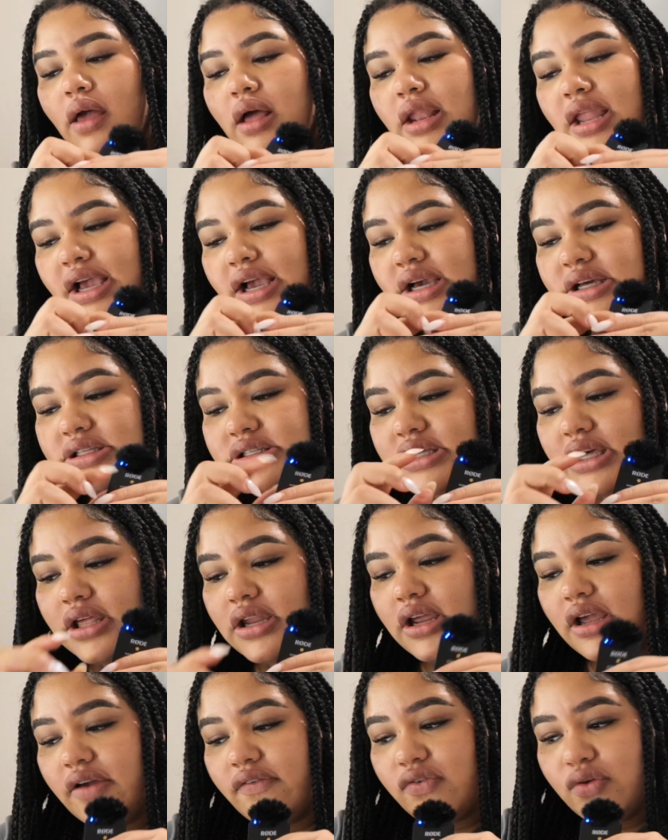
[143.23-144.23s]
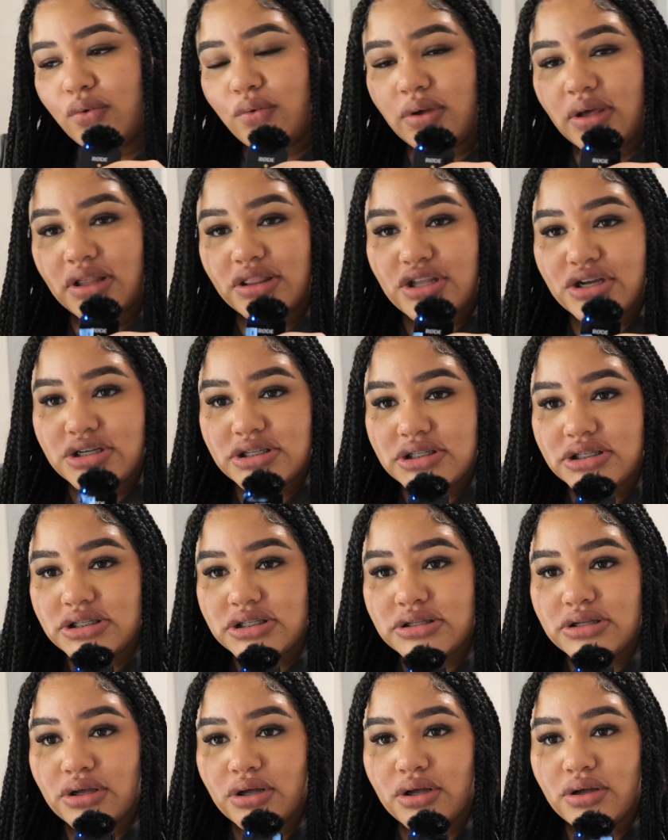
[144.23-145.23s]
like I said, there's
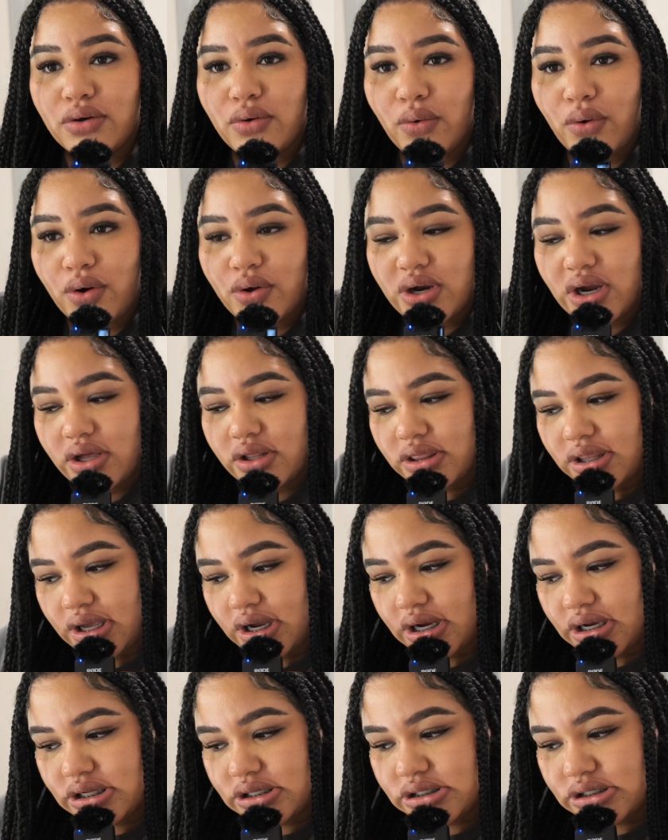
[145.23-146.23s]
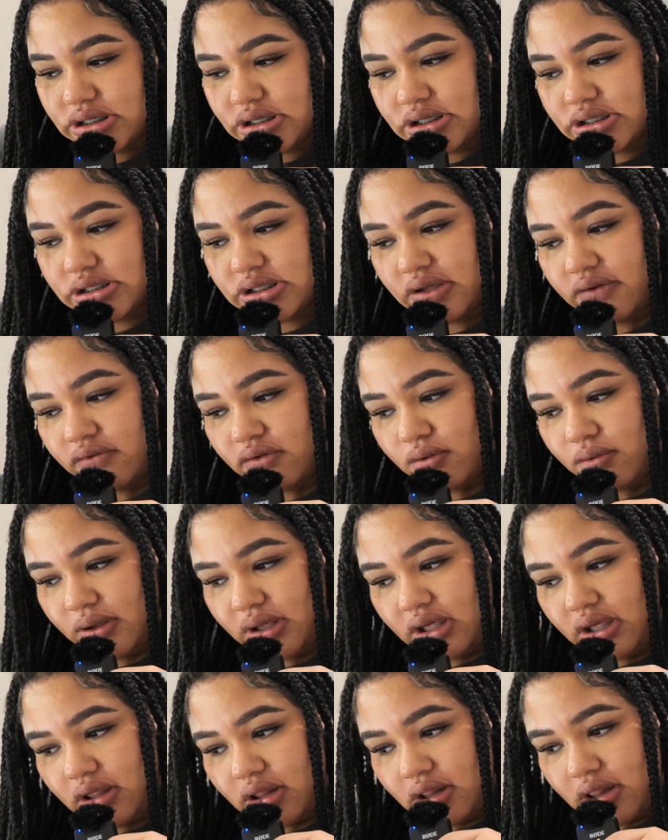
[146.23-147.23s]
this quote out there, and it says, if you
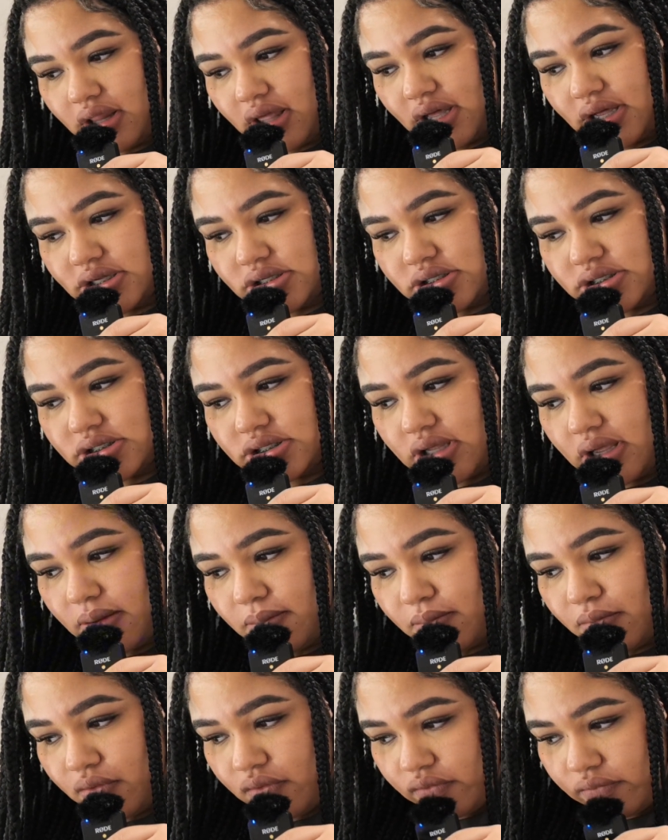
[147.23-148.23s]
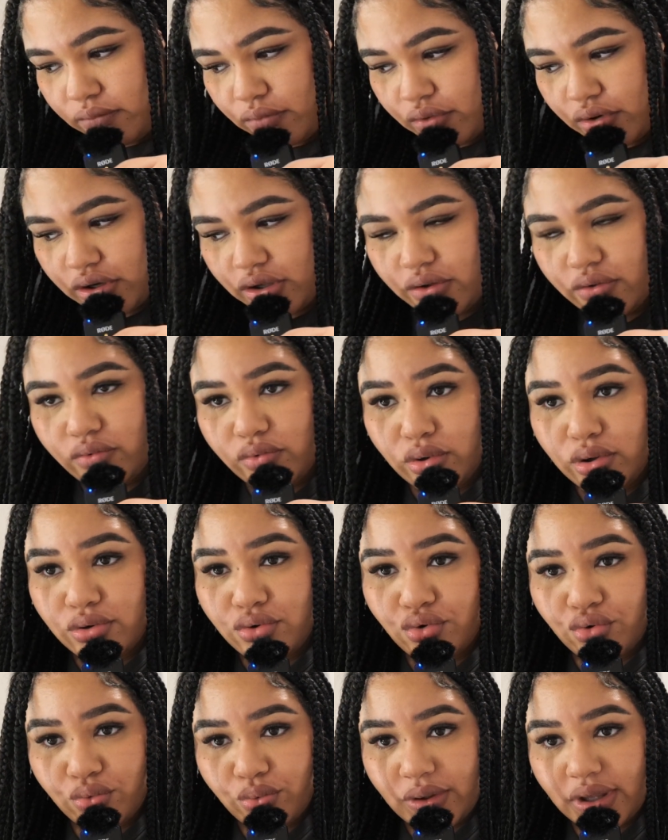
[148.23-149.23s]
eat less and move more, you will
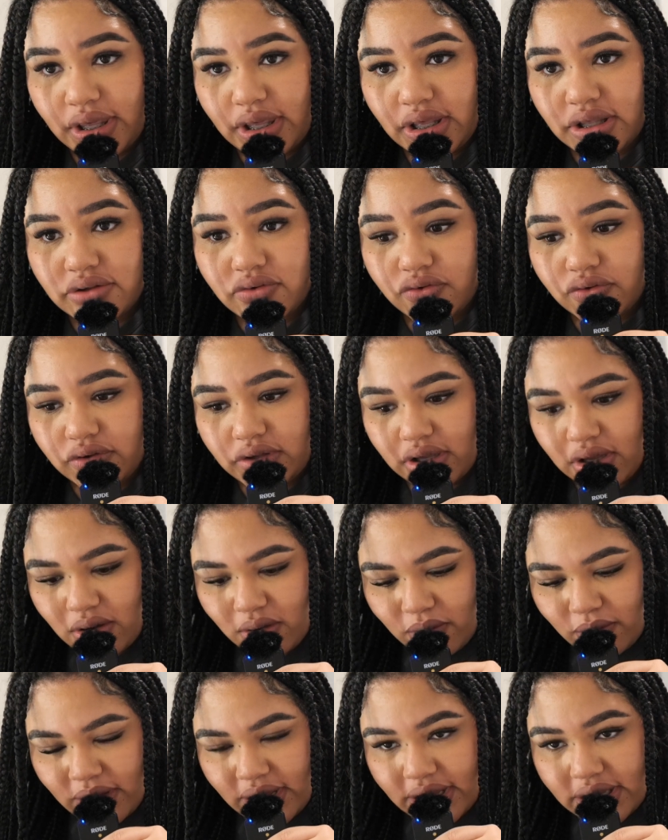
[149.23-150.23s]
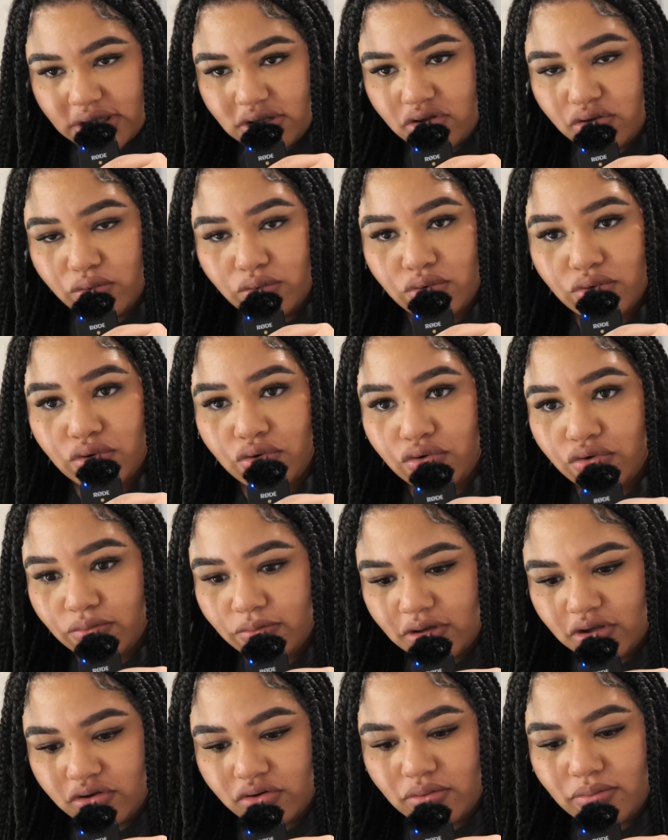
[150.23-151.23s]
lose weight. Scale wise, you will lose
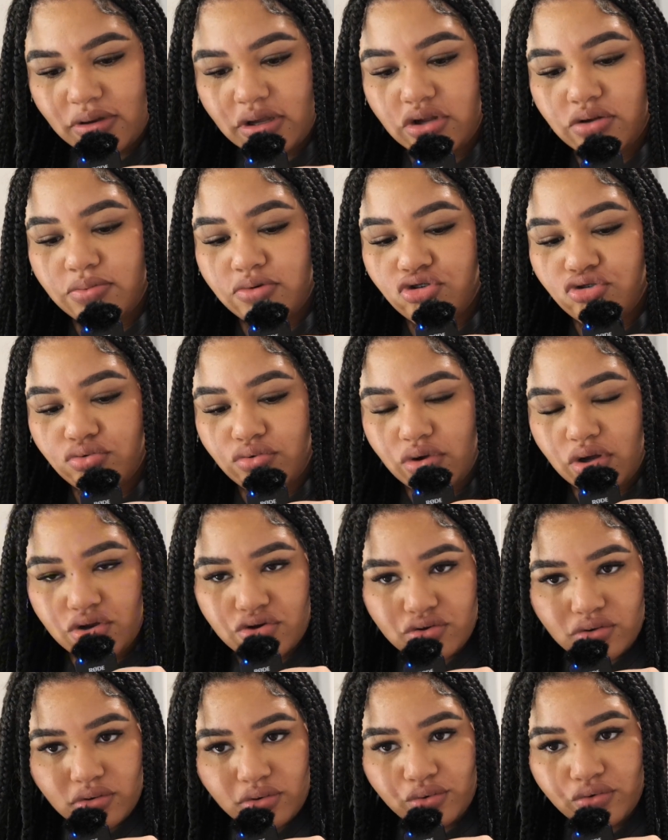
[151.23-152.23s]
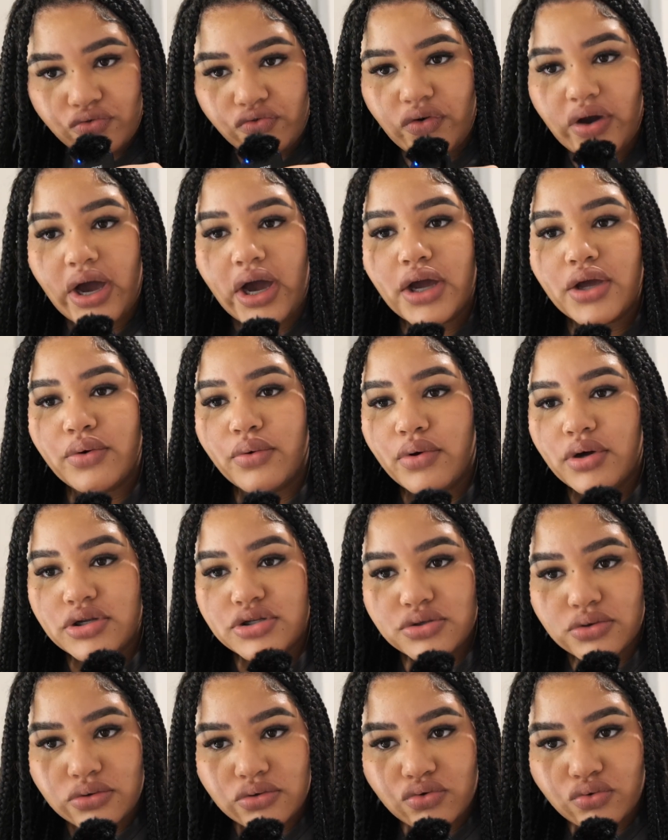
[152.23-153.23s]
muscle mass, but you will also lose fat. You will
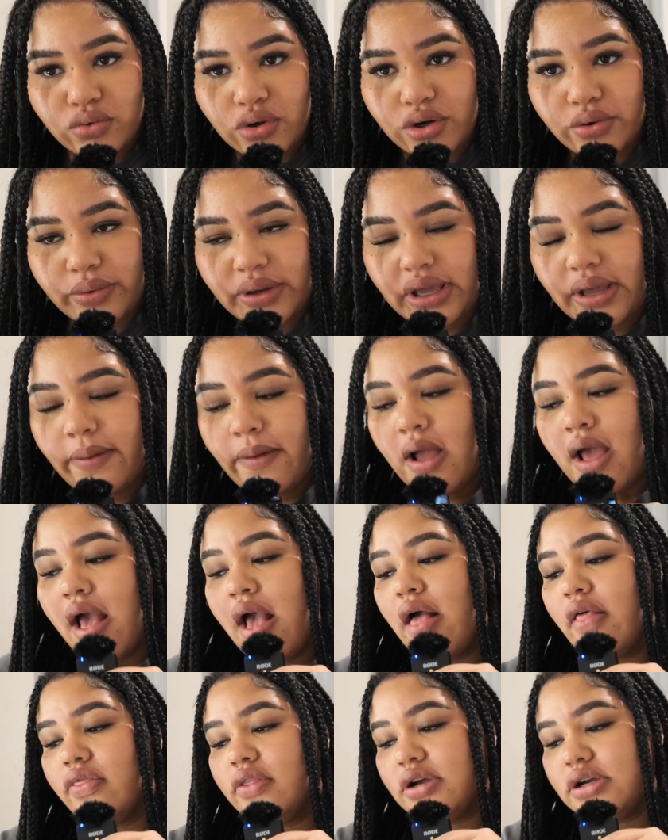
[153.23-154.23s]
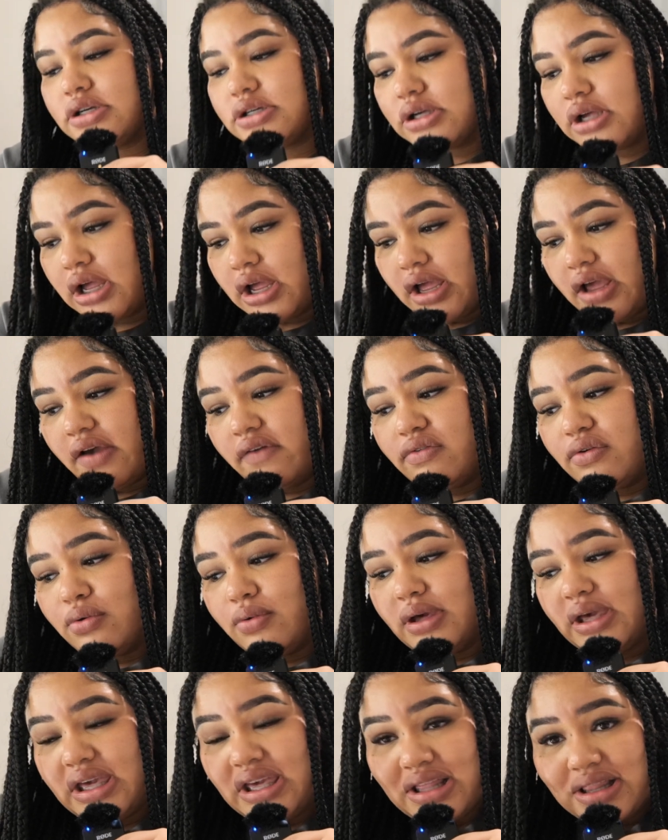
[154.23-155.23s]
also lose water weight. If
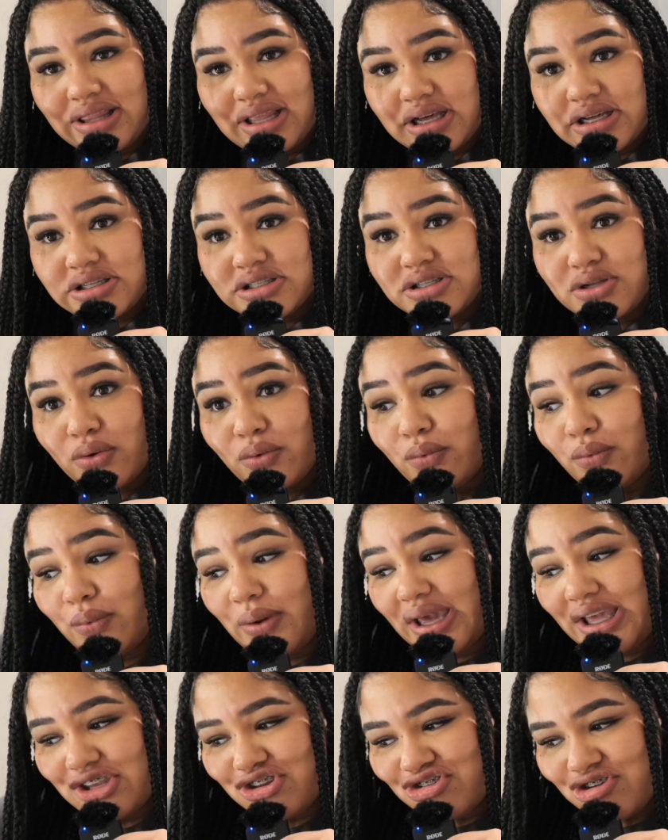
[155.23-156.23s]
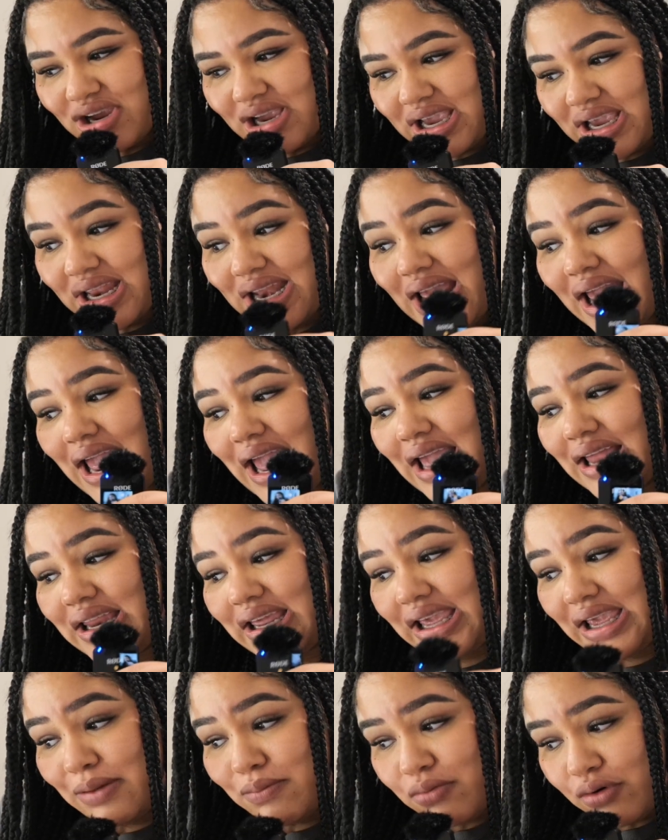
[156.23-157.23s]
you eat less, weight train, and
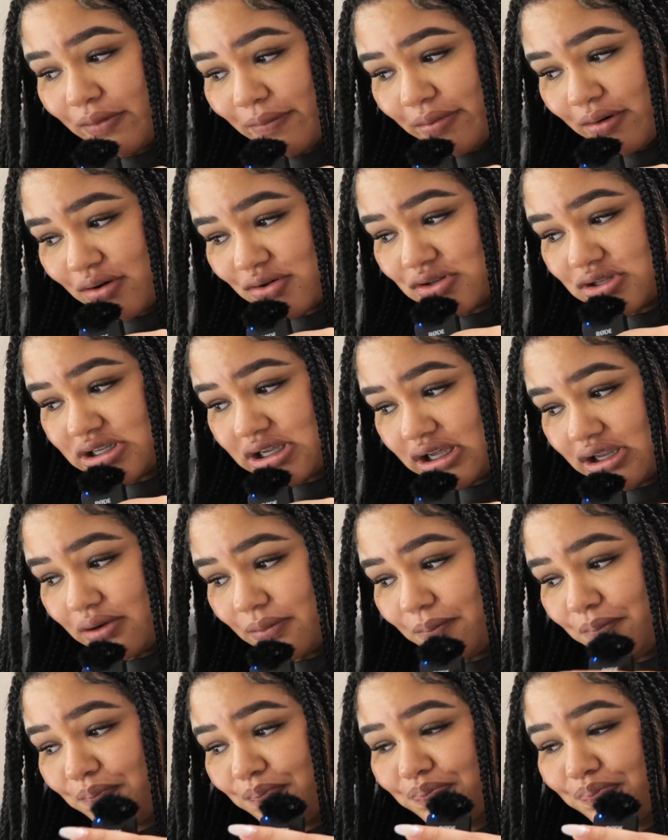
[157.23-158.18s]
eat more protein,